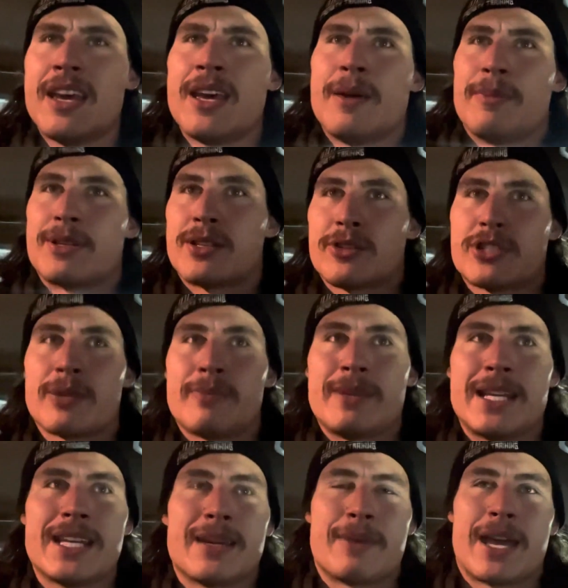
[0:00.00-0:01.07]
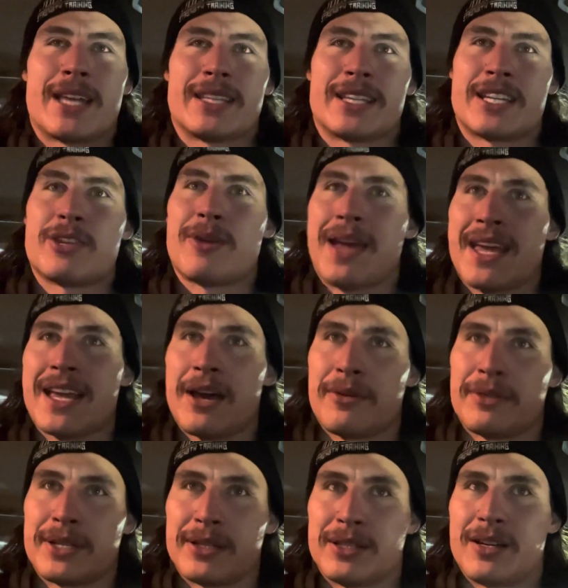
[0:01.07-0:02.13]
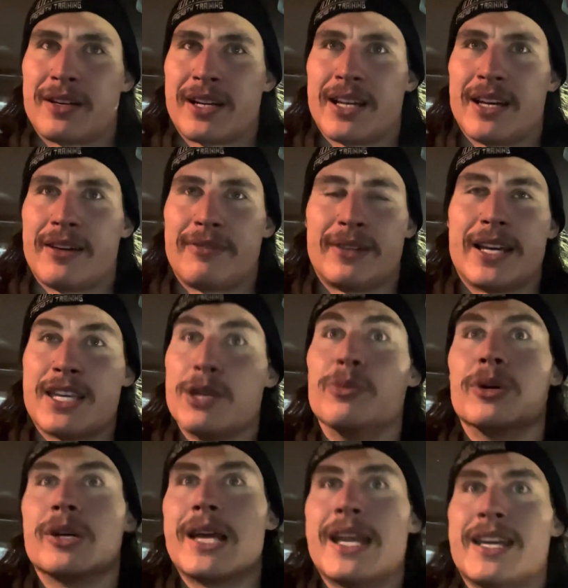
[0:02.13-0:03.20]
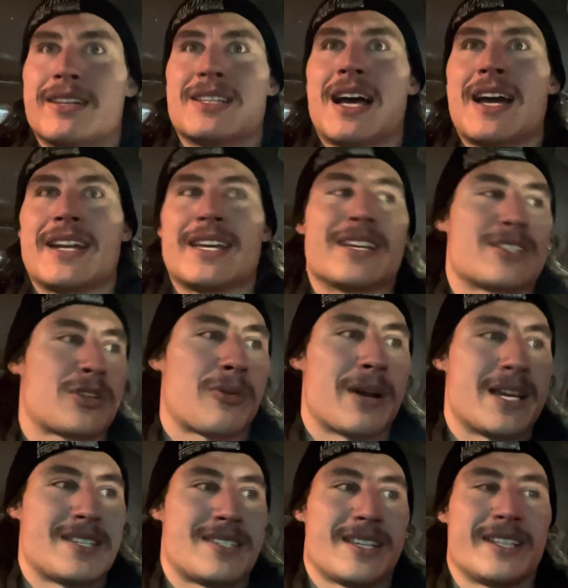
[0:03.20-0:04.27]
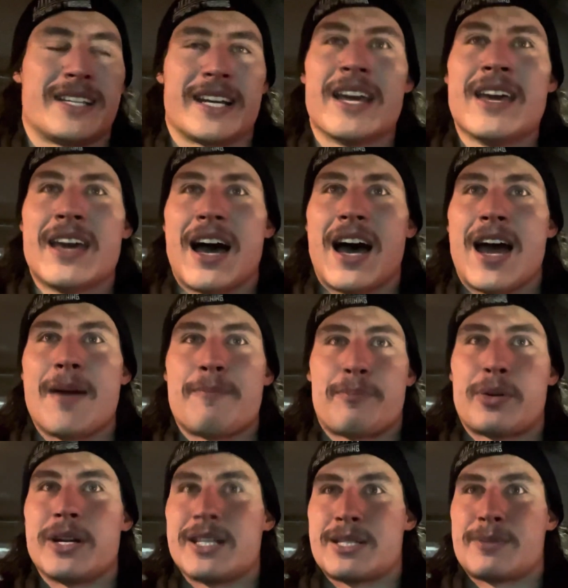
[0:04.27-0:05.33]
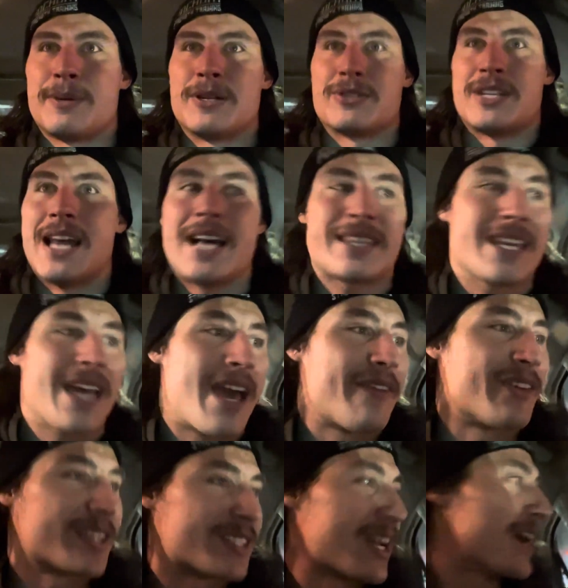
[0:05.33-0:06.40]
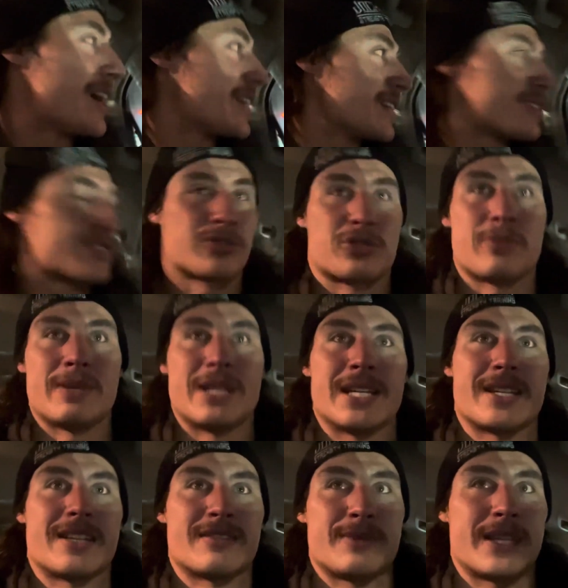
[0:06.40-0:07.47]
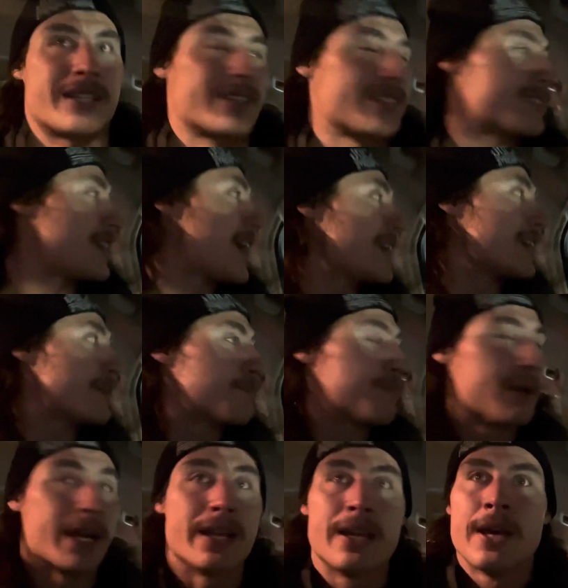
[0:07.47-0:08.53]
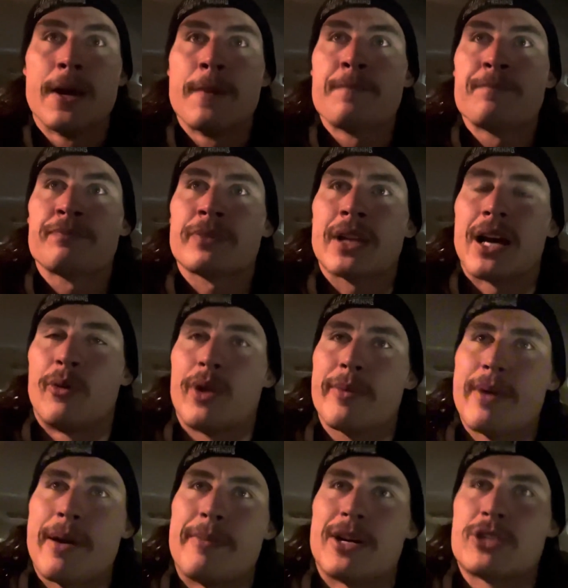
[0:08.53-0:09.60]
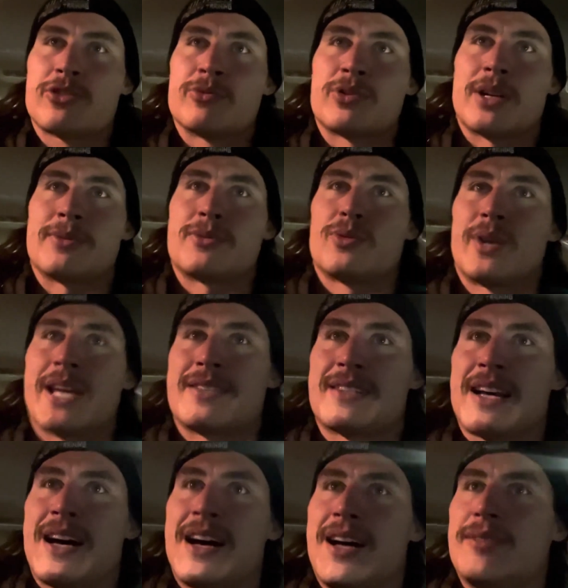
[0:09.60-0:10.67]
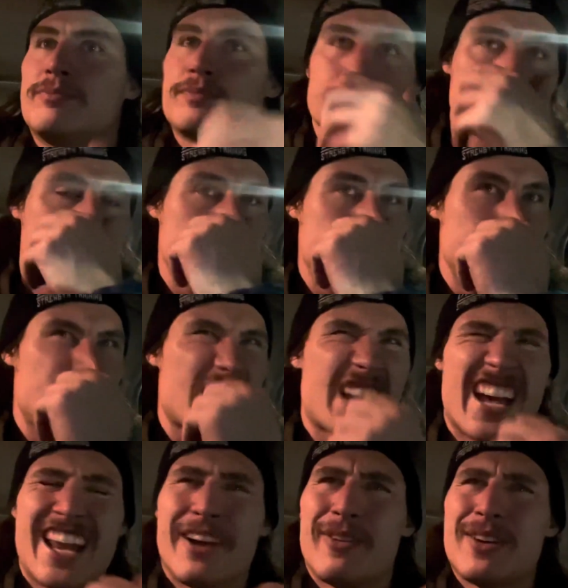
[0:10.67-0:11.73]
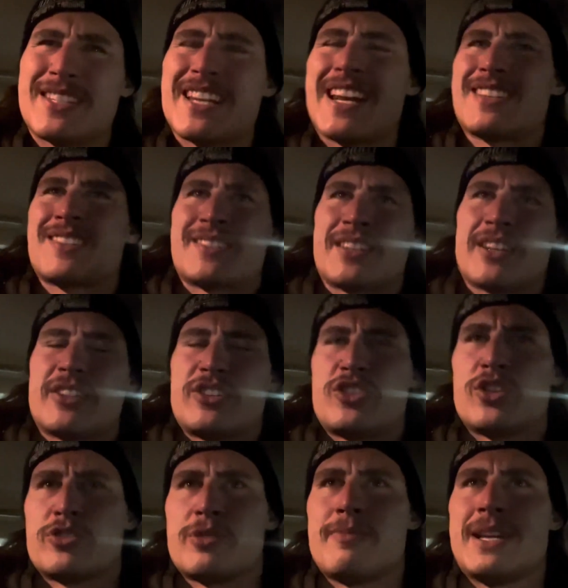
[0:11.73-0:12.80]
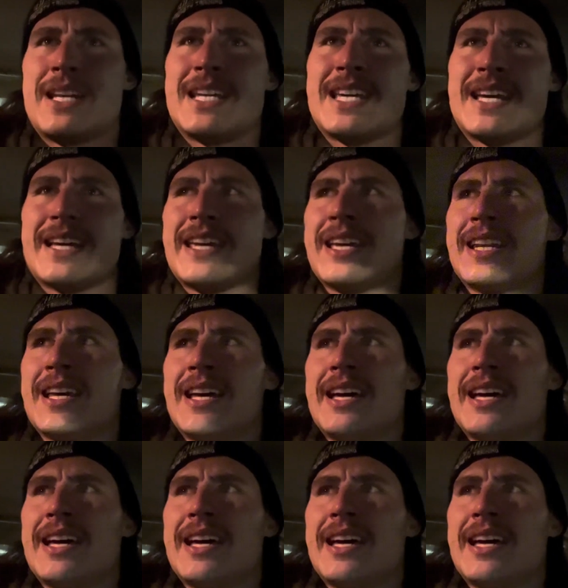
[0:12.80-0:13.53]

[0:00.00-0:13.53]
But social media, man, like, you hang out there long enough, like, you will get anxiety. It's crazy. Like, I'm predisposed not to have anxiety, and social media gives me an anxiety. But on one of my mushroom trips, what I saw, and it wasn't necessarily social media in